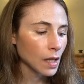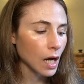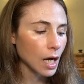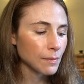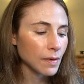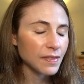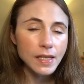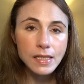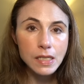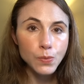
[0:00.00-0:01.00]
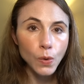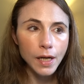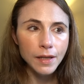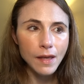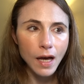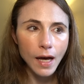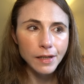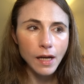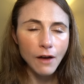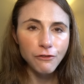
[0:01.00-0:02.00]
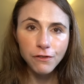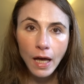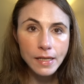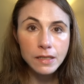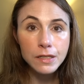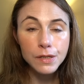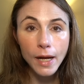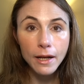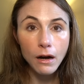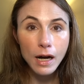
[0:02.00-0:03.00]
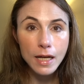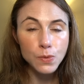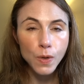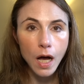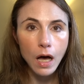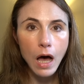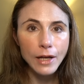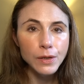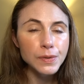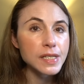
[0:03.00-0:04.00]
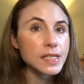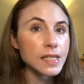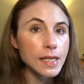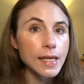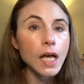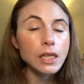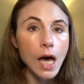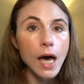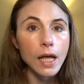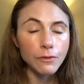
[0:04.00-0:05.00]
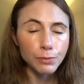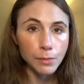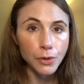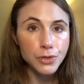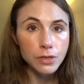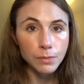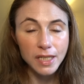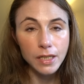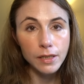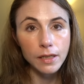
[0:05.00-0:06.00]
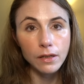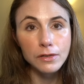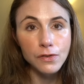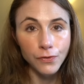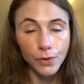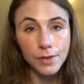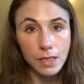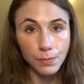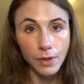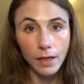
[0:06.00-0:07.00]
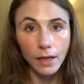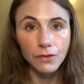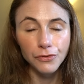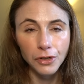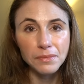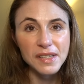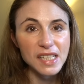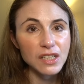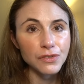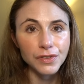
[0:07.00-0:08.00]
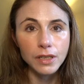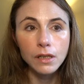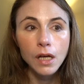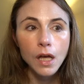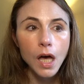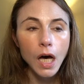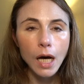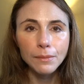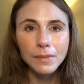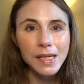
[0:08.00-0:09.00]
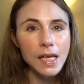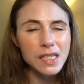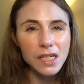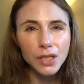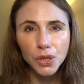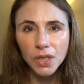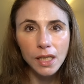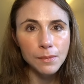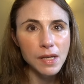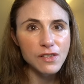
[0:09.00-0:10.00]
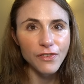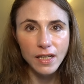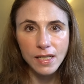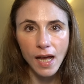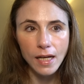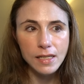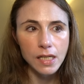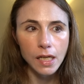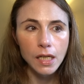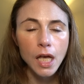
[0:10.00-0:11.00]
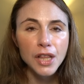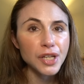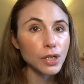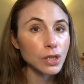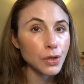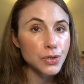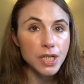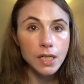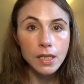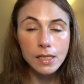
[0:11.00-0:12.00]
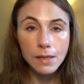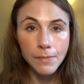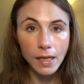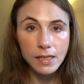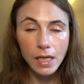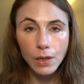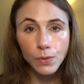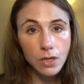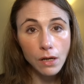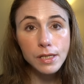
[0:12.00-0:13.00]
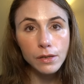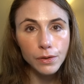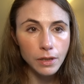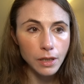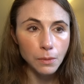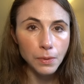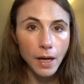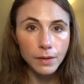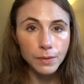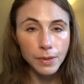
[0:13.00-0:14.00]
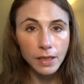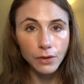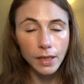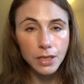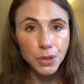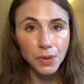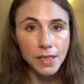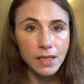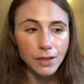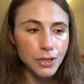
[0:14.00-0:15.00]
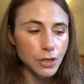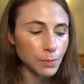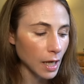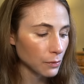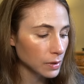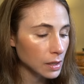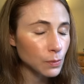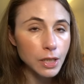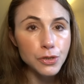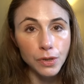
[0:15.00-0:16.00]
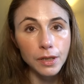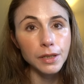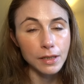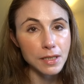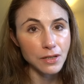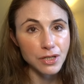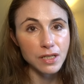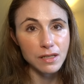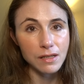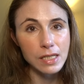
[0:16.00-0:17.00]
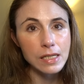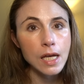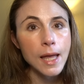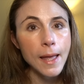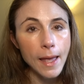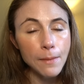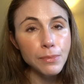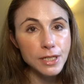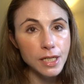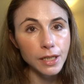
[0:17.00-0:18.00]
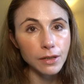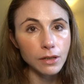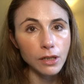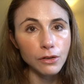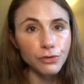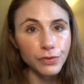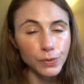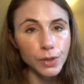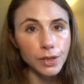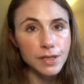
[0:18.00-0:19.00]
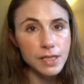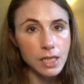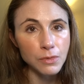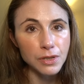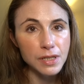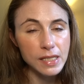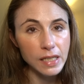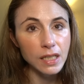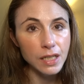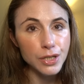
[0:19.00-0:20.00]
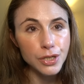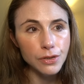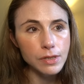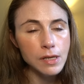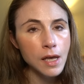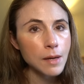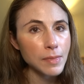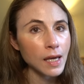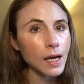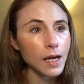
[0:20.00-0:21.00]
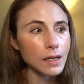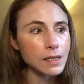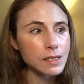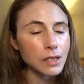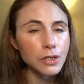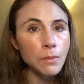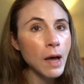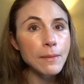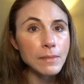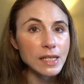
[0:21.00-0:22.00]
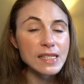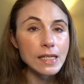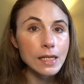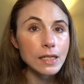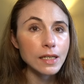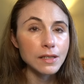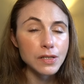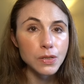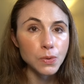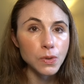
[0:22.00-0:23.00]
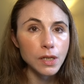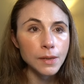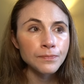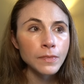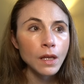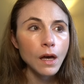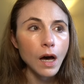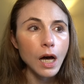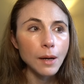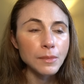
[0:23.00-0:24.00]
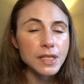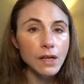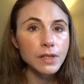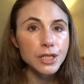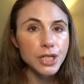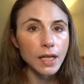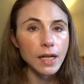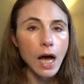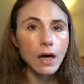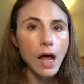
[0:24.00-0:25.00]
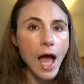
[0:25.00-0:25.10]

Um, this is one that flies under the radar as well. I don't see a lot of promotional materials for this product from Cetaphil um, because their cream is fantastic. Their lotion is amazing, which also, you know, probably would be a great choice here too. But I really want to draw your attention to this in particular for summer skin issues because you might miss it in the store um, definitely check it out.